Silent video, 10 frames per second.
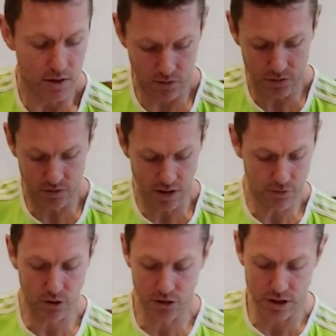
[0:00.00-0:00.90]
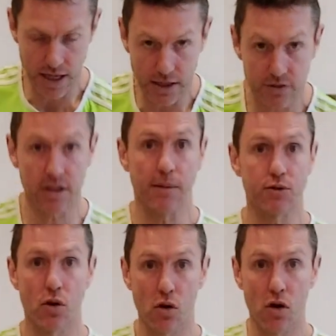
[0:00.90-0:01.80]
Good stuff. Cross your legs, sit up
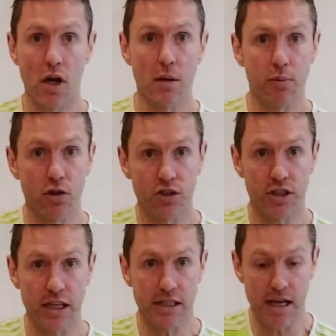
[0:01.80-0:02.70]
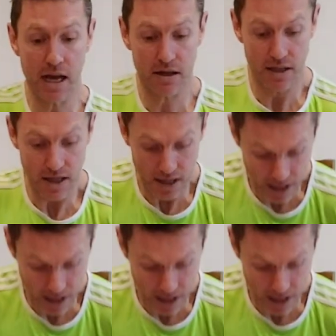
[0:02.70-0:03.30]
tall, push your knee down,